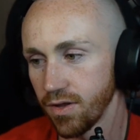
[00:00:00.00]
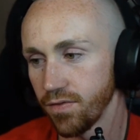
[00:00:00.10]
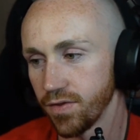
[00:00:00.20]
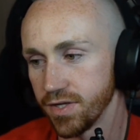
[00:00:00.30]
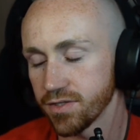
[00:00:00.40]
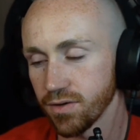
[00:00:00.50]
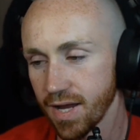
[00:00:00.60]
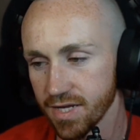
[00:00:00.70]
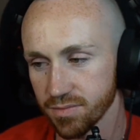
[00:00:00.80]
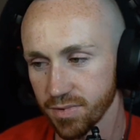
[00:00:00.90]
The distal
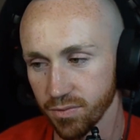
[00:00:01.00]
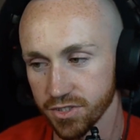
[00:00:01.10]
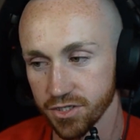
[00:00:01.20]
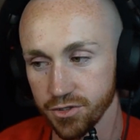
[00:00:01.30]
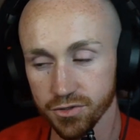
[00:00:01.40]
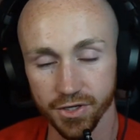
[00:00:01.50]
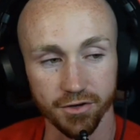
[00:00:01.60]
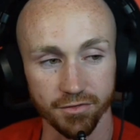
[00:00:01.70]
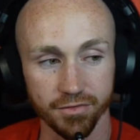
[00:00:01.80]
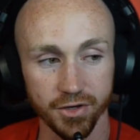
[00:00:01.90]
aspect, which is usually your
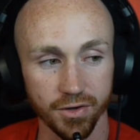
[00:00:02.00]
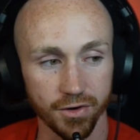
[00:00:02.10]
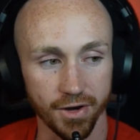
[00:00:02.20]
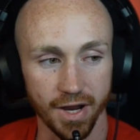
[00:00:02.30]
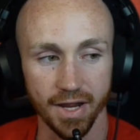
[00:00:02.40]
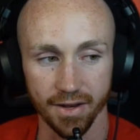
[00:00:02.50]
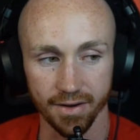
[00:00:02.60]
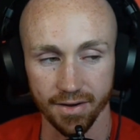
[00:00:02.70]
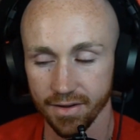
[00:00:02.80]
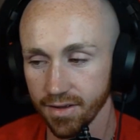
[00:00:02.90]
foot or your hand.
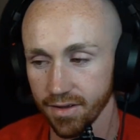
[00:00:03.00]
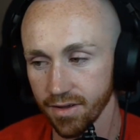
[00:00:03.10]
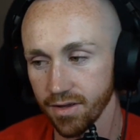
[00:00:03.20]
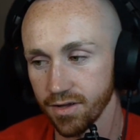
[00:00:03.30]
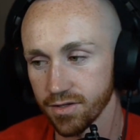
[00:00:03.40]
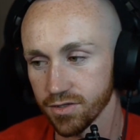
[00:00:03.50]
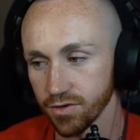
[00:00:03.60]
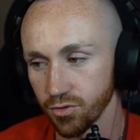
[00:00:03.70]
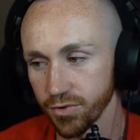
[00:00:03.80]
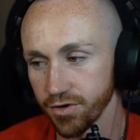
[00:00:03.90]
So
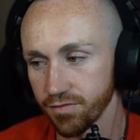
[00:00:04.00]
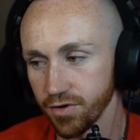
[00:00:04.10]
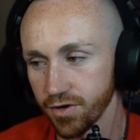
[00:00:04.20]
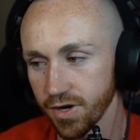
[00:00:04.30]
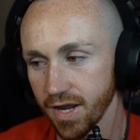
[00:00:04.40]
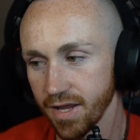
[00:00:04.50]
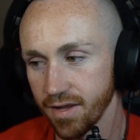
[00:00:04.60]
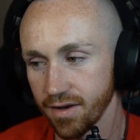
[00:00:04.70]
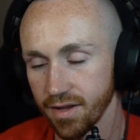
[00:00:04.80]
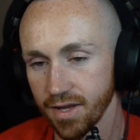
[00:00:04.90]
normally your foot or your hand,
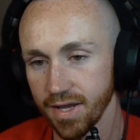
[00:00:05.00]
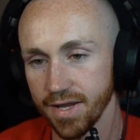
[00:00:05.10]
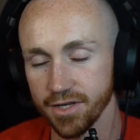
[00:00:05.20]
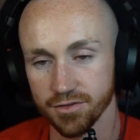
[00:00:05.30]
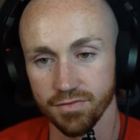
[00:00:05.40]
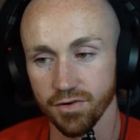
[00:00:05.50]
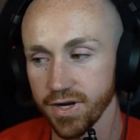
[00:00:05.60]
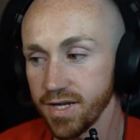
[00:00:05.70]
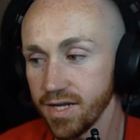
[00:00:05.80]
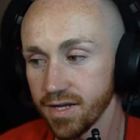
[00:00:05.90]
it is
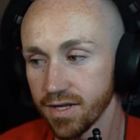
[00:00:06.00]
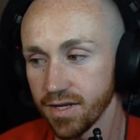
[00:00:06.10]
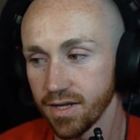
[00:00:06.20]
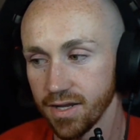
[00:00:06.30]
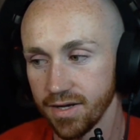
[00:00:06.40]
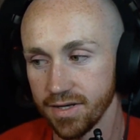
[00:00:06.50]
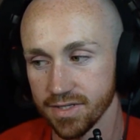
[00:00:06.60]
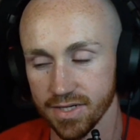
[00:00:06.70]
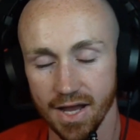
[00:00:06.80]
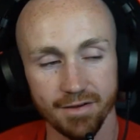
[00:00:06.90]
free and it is
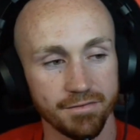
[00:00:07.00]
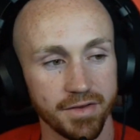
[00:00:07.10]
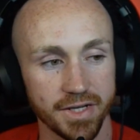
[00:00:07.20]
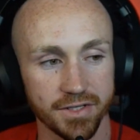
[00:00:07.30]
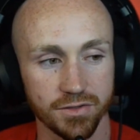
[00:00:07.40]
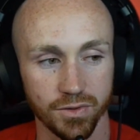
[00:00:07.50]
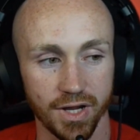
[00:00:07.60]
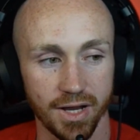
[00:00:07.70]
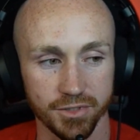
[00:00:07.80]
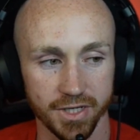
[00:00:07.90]
not fixed to an
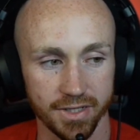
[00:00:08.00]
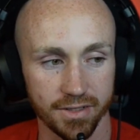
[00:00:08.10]
object.